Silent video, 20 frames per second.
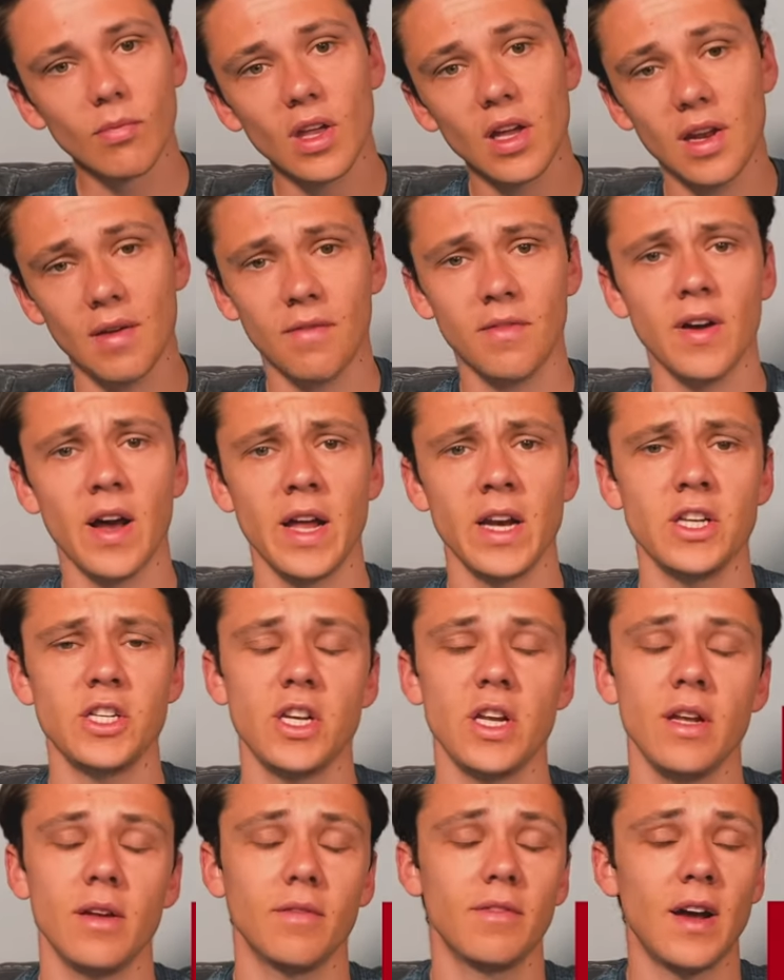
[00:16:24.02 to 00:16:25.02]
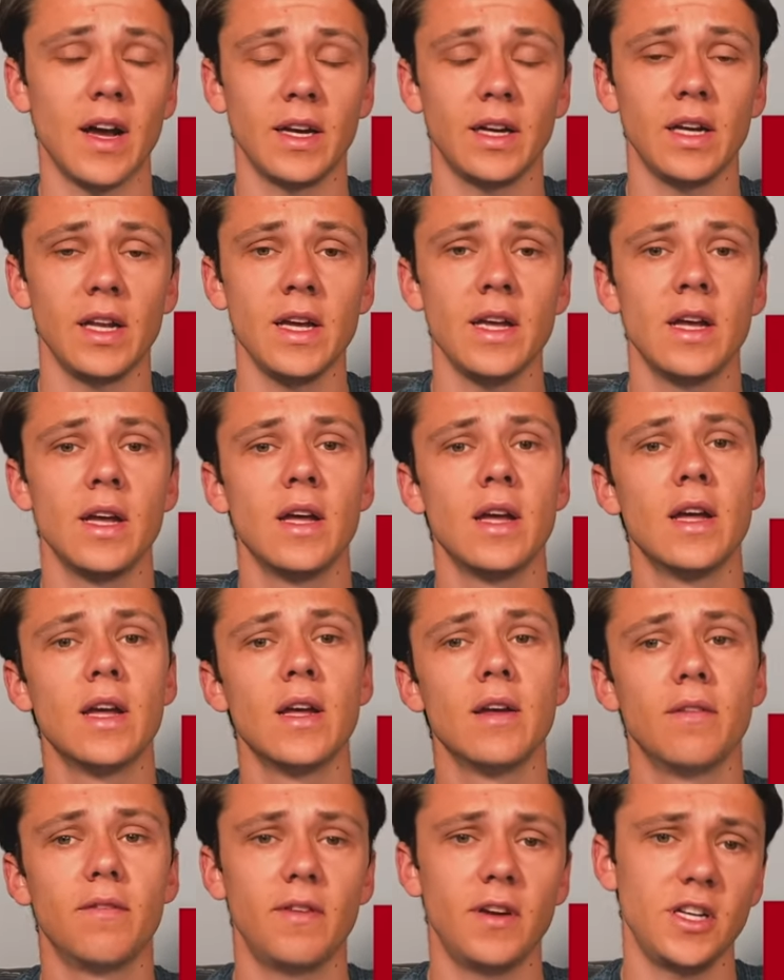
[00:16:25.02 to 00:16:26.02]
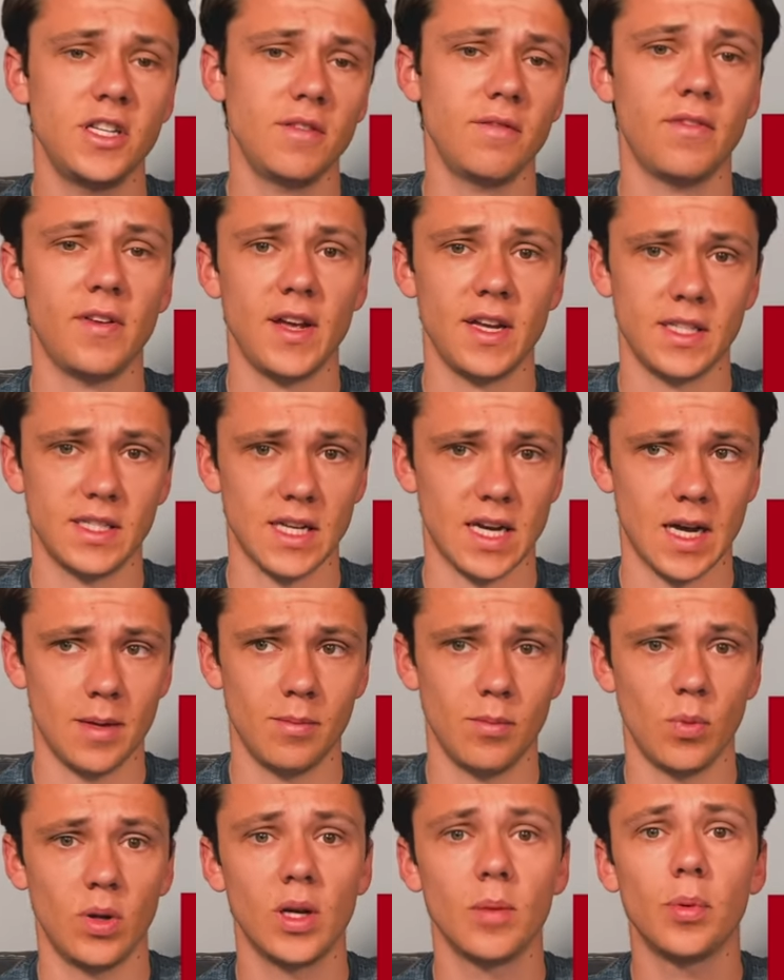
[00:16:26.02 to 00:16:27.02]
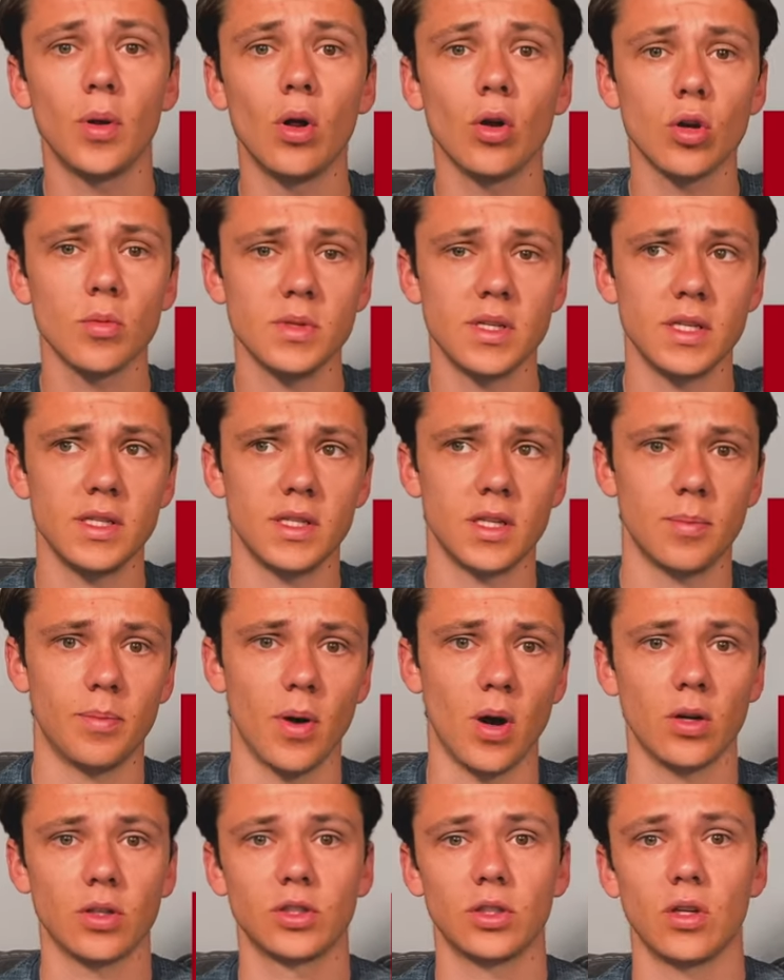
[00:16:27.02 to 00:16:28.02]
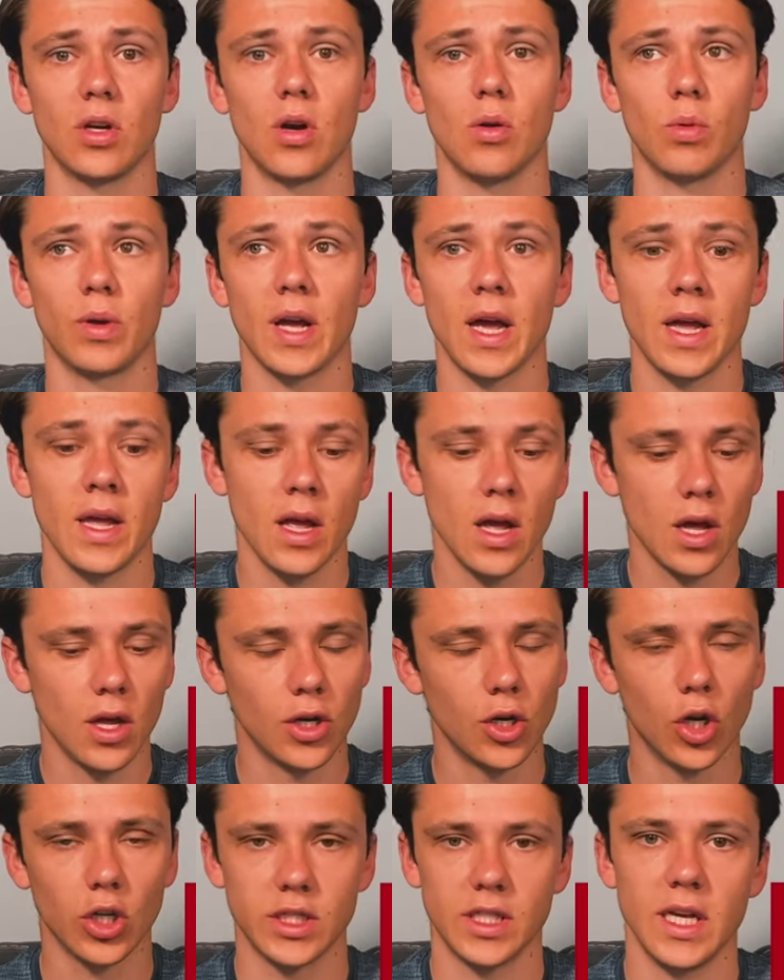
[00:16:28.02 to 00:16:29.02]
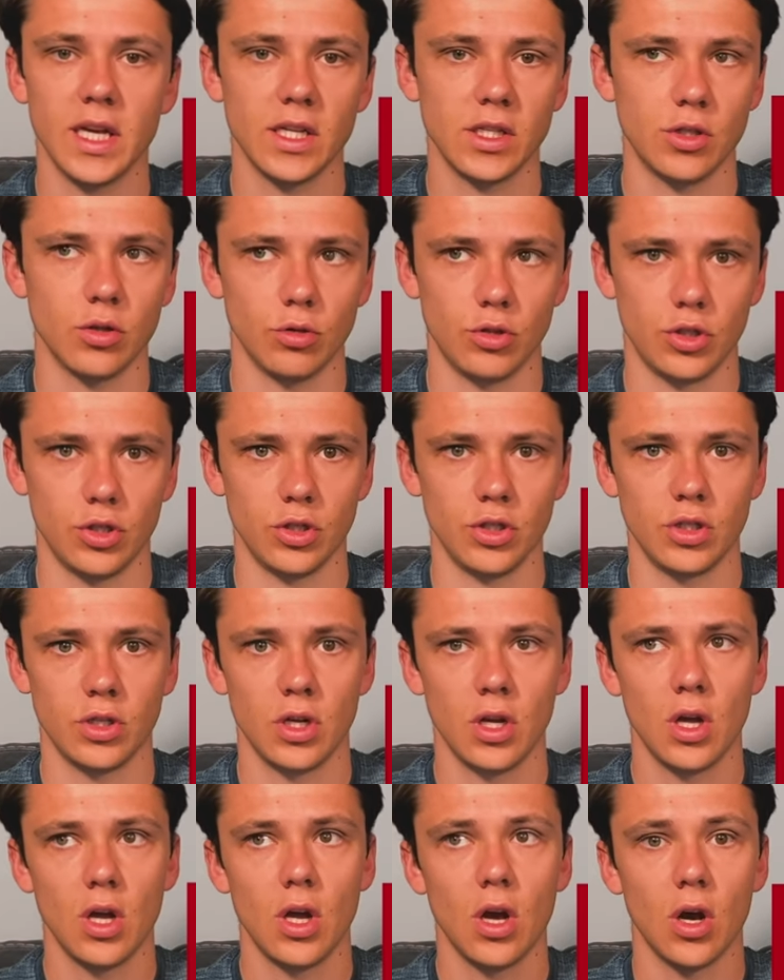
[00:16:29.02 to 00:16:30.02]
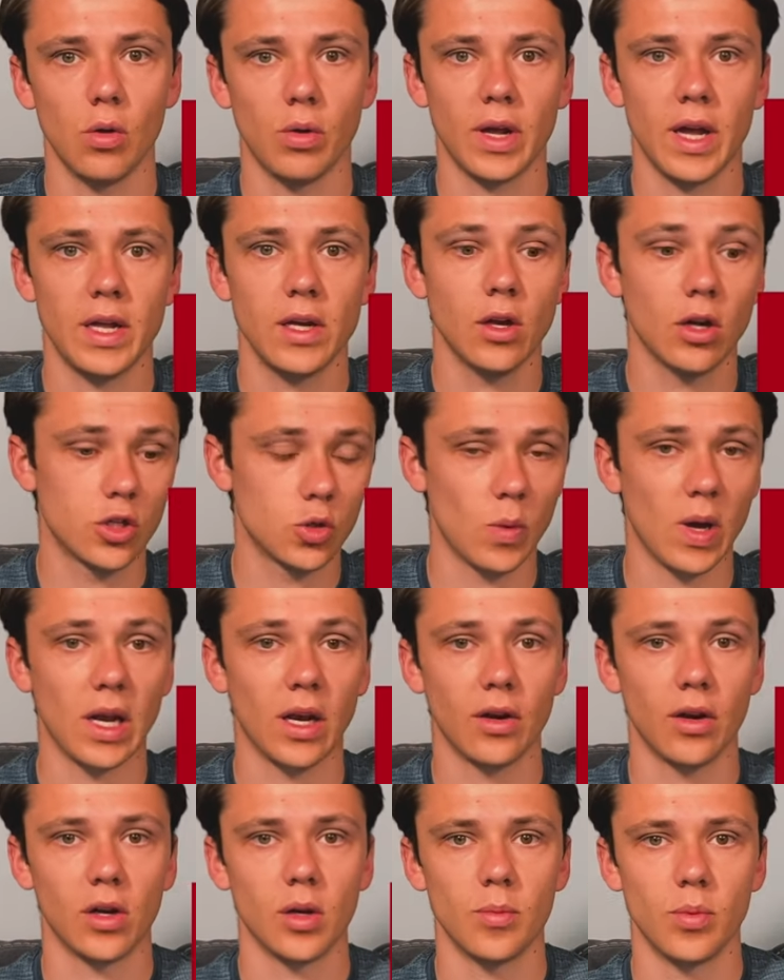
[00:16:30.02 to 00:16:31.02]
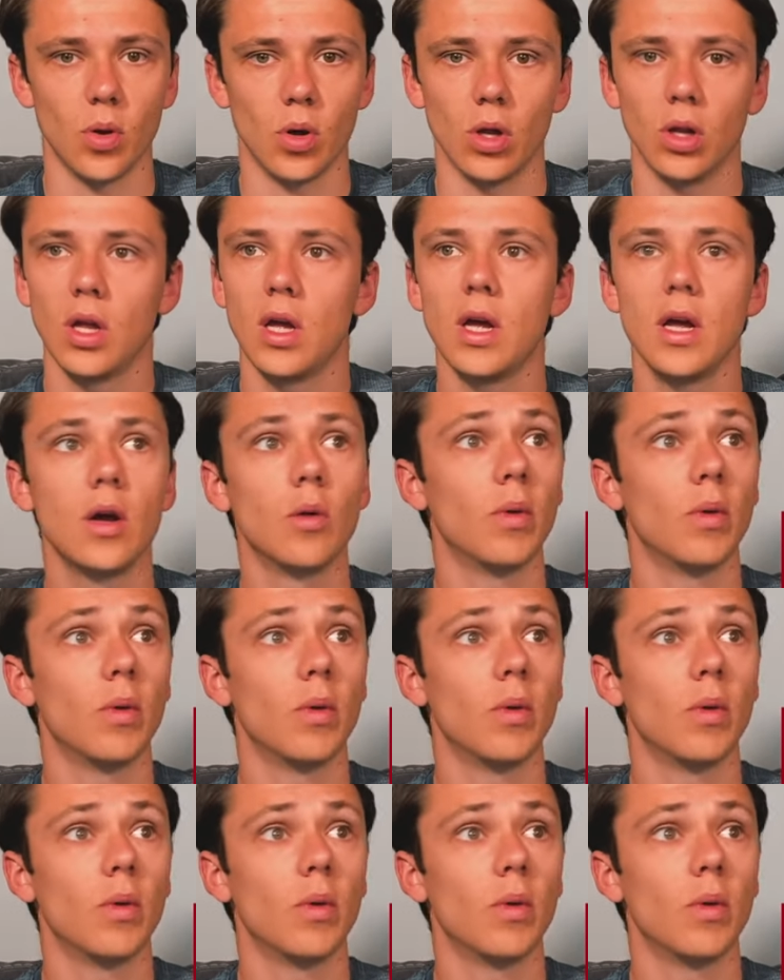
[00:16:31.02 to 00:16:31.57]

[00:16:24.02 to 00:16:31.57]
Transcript: And then finally, finishing first time, when the ball comes into the box, okay, not taking touches, okay, not dwelling on the ball.